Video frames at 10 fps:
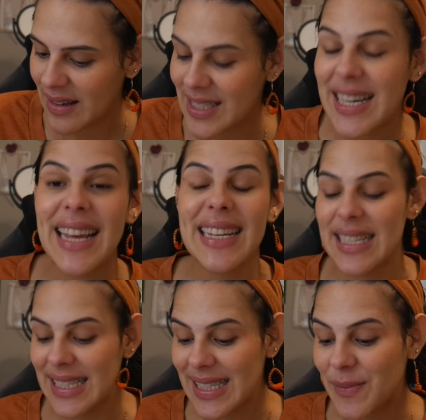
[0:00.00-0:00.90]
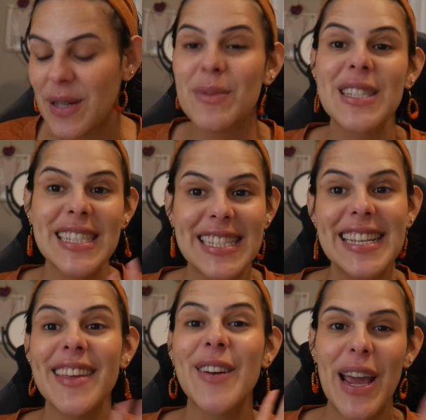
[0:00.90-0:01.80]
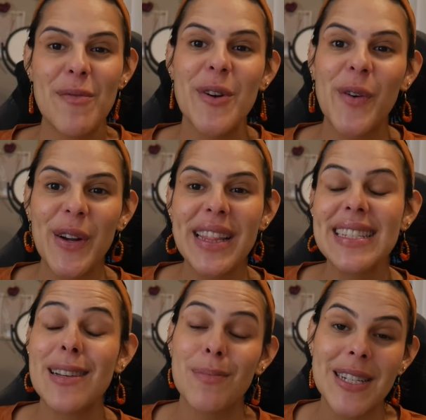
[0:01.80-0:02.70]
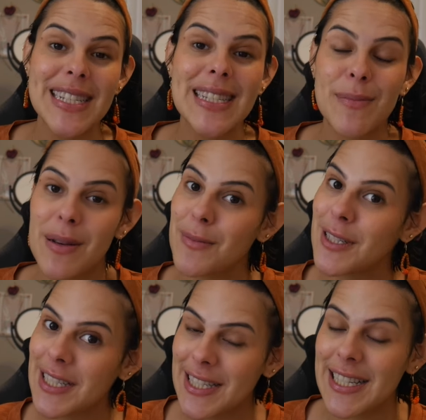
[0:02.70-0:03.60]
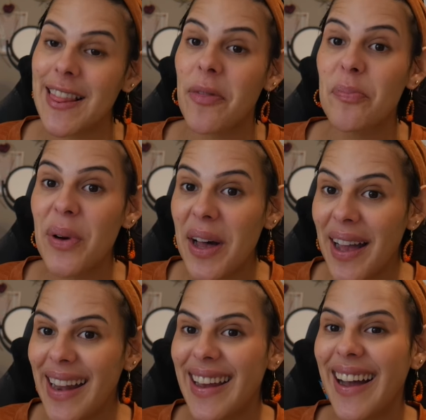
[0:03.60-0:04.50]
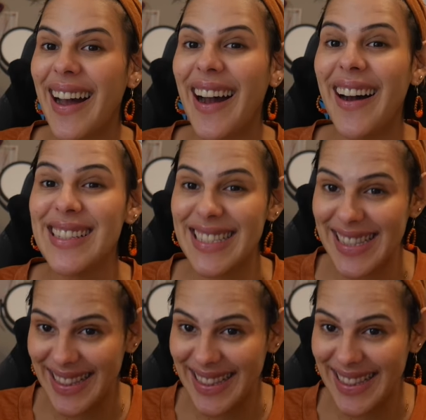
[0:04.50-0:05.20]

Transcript: Today is September 16th. Okay, I'm recording this on Monday, September 16th, but on